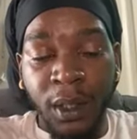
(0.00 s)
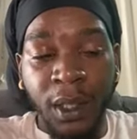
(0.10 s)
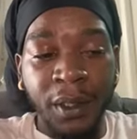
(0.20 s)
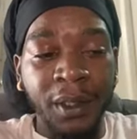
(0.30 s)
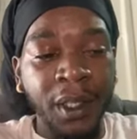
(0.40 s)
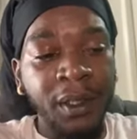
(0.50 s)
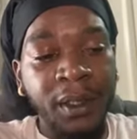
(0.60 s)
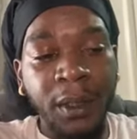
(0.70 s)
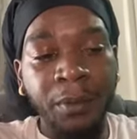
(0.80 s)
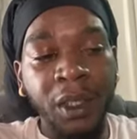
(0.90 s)
and done
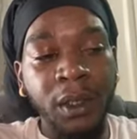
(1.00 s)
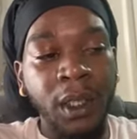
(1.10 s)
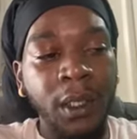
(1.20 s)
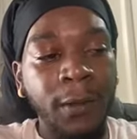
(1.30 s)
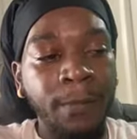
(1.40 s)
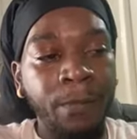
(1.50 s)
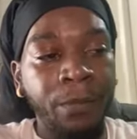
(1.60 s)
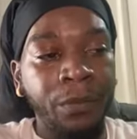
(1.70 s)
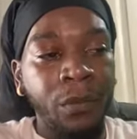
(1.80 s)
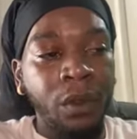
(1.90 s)
something that
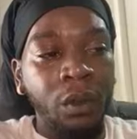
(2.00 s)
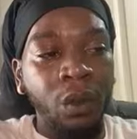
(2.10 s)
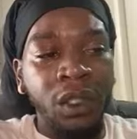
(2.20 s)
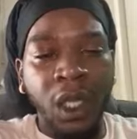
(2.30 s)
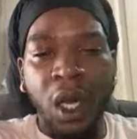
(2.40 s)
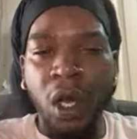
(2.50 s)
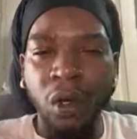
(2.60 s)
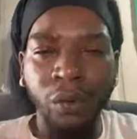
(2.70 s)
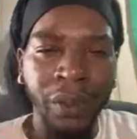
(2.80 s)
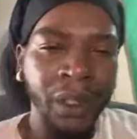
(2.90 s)
was
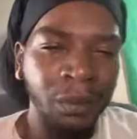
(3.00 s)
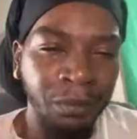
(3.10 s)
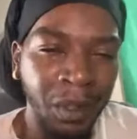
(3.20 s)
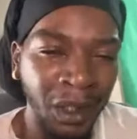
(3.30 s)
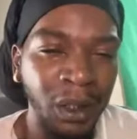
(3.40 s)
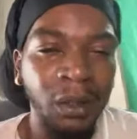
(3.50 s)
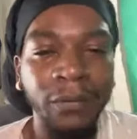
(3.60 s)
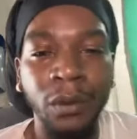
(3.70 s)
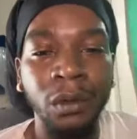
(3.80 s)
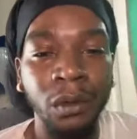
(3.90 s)
already meaningful